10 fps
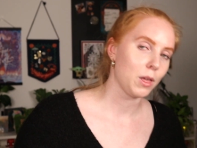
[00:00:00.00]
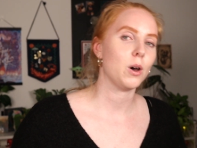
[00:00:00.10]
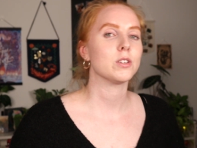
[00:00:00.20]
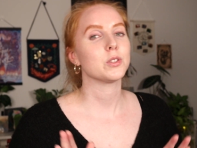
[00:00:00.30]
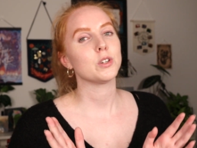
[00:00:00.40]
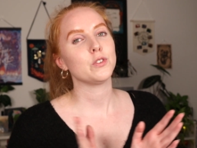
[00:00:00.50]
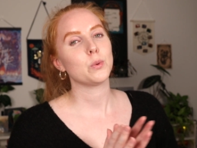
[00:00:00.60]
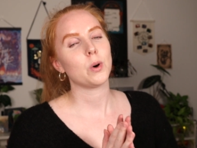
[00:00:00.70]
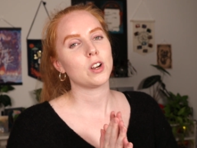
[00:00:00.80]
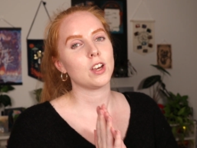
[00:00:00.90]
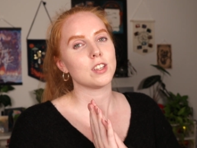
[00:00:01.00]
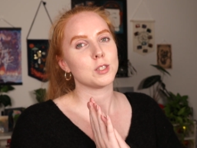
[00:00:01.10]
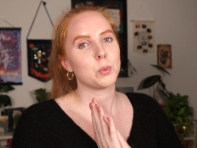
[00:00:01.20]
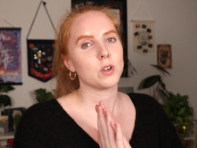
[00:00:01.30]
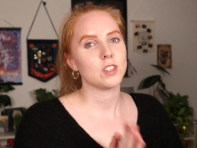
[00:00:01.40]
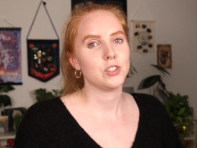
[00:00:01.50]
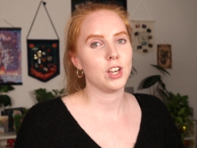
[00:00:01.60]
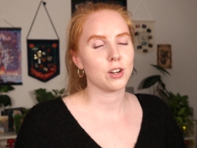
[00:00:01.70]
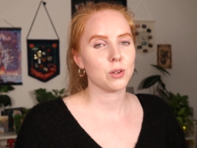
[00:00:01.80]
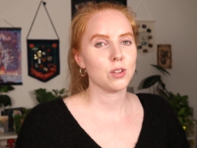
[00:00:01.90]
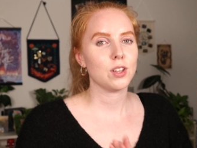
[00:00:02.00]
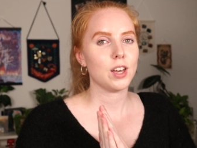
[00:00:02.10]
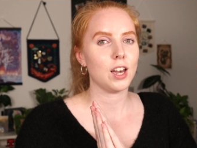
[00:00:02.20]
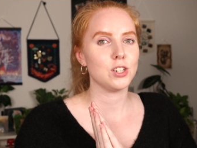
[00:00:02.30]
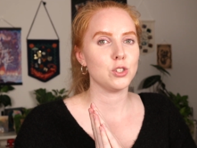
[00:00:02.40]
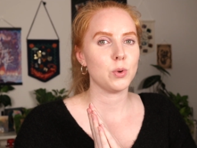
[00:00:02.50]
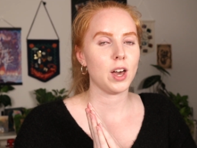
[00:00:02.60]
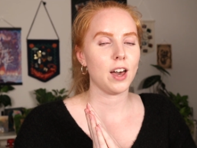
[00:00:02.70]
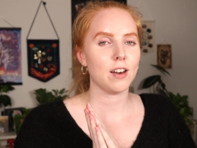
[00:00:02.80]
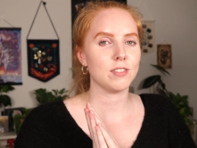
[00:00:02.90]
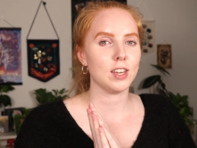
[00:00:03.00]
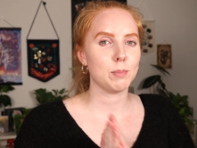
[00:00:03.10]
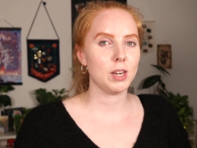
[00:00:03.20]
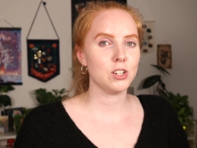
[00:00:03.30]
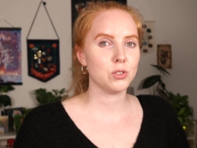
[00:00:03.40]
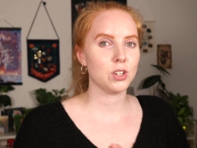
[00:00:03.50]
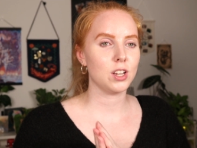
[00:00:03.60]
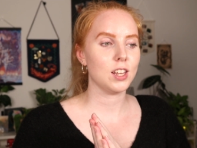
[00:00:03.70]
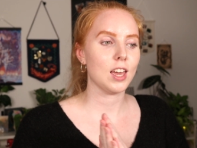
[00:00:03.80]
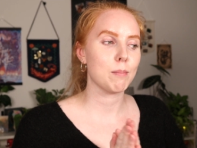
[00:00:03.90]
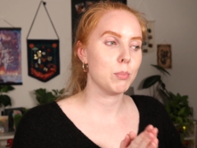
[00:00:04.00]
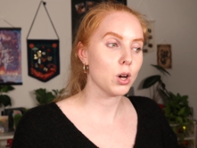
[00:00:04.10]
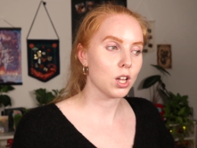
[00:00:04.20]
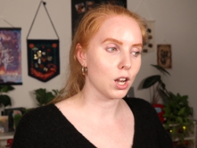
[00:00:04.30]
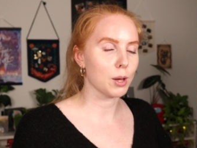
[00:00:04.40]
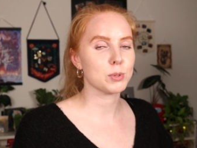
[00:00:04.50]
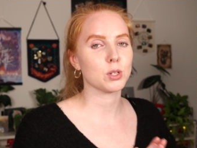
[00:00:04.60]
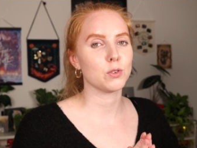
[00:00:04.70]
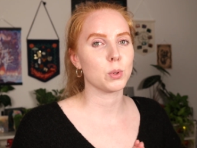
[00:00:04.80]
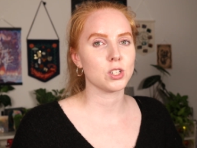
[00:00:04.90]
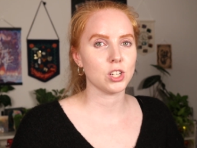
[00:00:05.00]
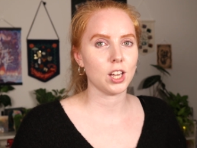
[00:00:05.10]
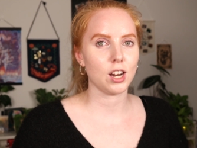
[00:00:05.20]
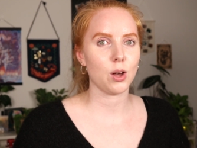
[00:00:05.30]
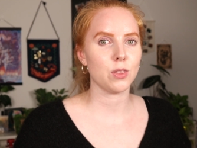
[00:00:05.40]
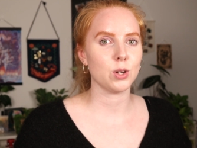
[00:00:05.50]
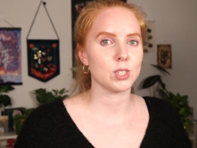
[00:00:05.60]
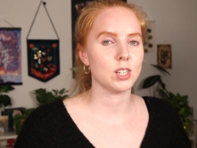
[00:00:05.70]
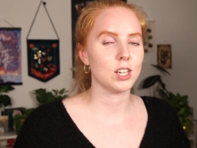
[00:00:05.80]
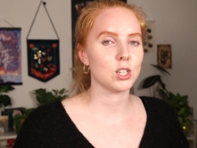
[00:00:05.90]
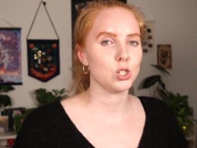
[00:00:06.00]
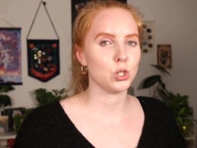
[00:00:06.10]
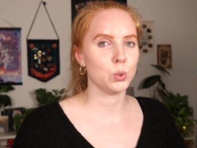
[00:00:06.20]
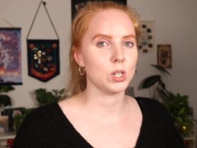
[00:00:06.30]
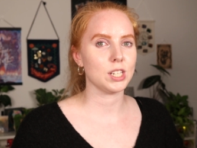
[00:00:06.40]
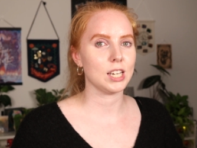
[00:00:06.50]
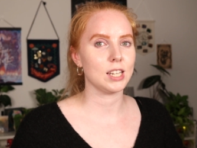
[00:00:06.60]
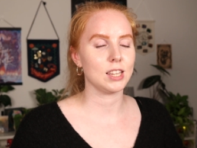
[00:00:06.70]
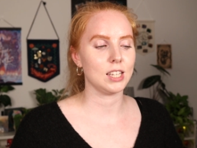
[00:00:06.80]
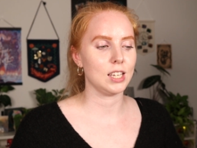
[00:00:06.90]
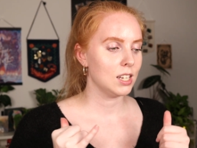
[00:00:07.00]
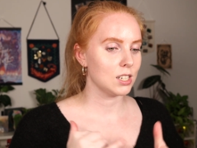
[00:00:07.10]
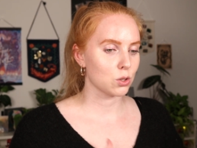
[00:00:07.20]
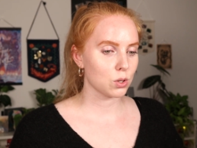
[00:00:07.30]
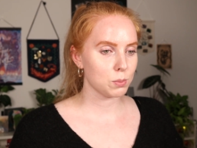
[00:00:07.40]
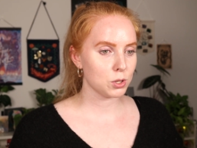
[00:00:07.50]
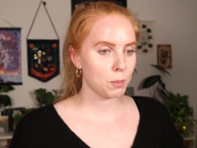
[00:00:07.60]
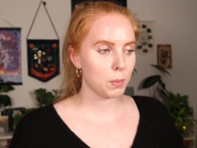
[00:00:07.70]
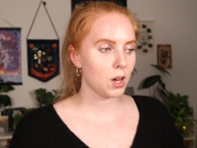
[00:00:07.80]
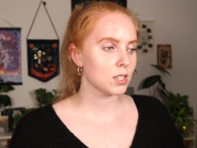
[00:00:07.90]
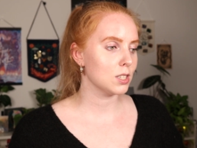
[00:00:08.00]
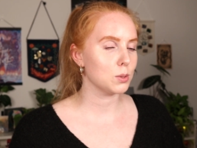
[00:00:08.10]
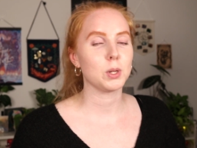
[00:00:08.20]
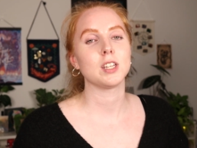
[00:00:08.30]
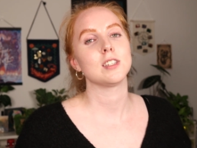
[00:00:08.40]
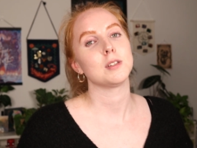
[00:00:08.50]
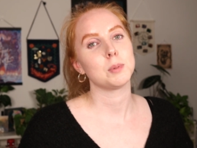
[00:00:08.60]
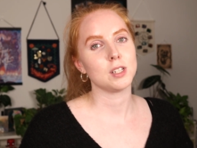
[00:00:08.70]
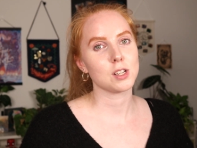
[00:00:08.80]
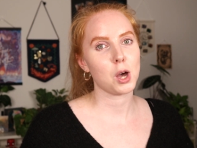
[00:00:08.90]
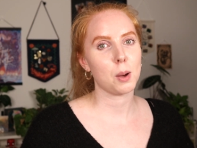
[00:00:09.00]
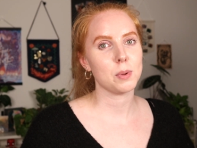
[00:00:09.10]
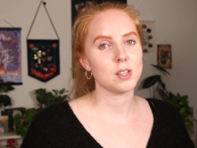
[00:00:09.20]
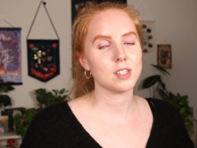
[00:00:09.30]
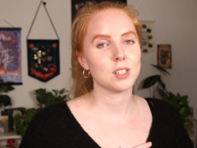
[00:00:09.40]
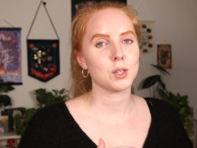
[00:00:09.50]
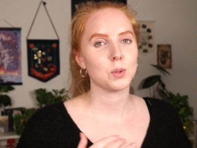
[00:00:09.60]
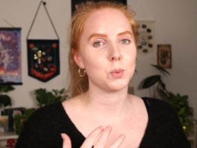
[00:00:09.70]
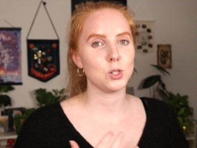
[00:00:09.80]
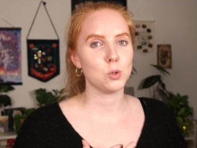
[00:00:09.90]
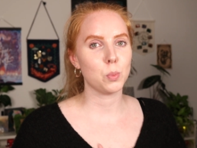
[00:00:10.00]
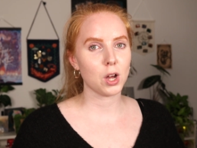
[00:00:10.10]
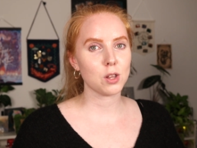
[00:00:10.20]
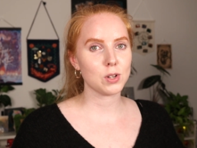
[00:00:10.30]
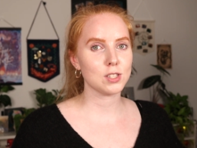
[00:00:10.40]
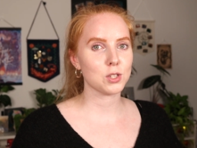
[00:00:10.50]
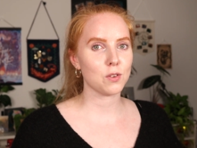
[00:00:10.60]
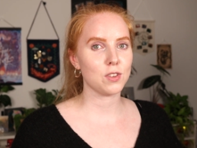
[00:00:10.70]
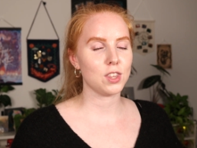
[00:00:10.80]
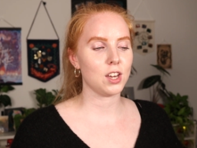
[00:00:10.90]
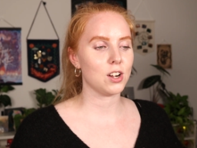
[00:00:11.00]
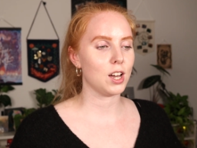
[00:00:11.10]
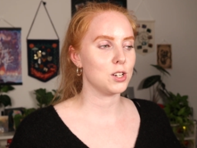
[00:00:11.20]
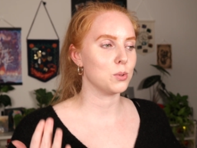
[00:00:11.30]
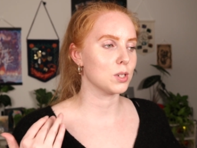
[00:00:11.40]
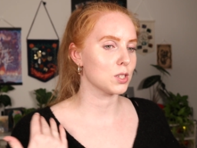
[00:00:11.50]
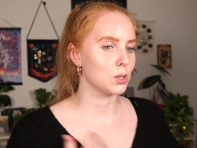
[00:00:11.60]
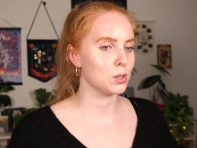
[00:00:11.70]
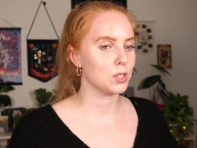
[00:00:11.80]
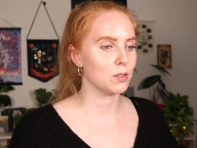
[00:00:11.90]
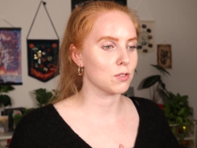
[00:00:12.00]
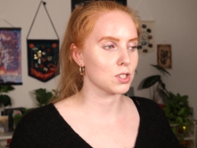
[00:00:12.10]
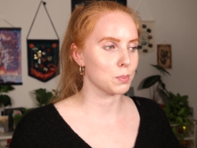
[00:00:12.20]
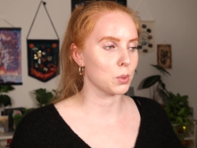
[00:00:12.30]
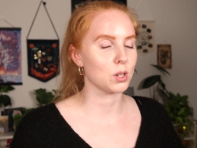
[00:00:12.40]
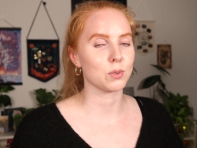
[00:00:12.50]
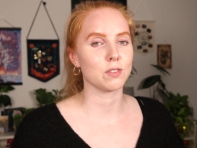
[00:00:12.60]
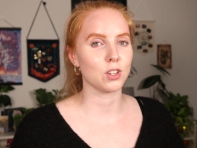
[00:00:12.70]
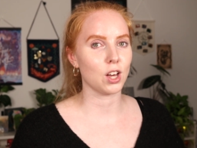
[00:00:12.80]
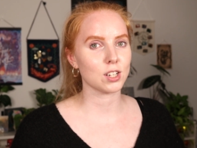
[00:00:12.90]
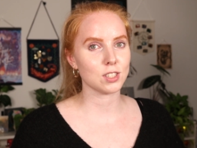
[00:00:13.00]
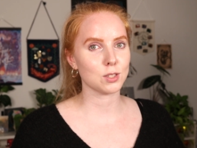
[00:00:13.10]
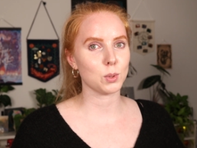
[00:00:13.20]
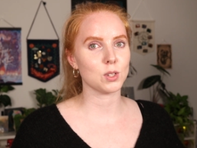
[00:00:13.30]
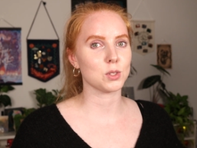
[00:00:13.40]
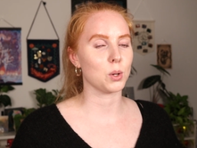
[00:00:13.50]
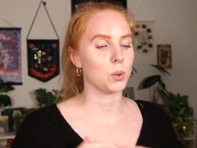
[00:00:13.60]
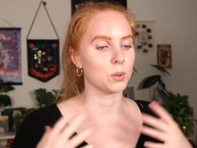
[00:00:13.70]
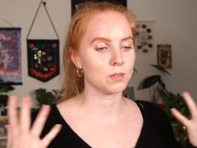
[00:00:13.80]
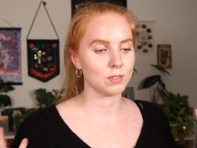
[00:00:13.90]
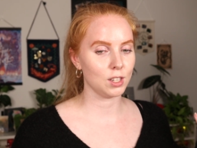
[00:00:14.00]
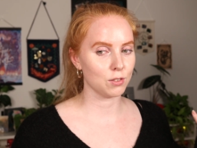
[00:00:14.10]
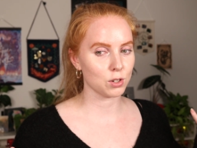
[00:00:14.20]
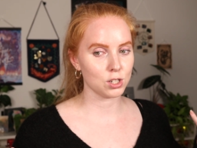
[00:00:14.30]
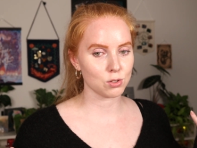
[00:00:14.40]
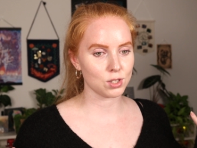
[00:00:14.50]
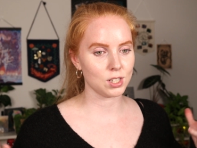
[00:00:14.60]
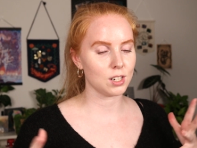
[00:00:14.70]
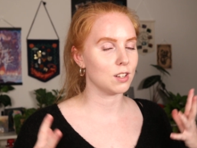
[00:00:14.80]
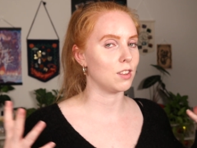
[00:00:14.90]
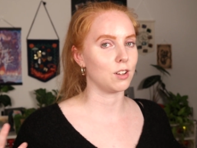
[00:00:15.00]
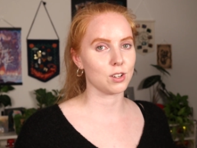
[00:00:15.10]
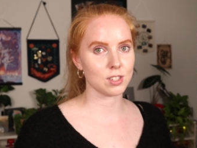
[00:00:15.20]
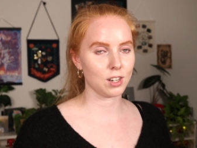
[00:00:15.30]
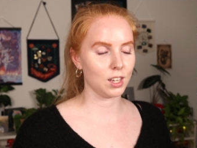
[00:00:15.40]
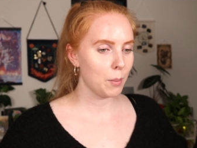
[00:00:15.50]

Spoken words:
Also, if you want to support the channel, I do have a Patreon, a book club, so if you want to check it out, there's a link to it in the description box as well as in the pinned comment. We do buddy reads over there. I do exclusive spoilery vlogs as well, so if you're interested, there is a link.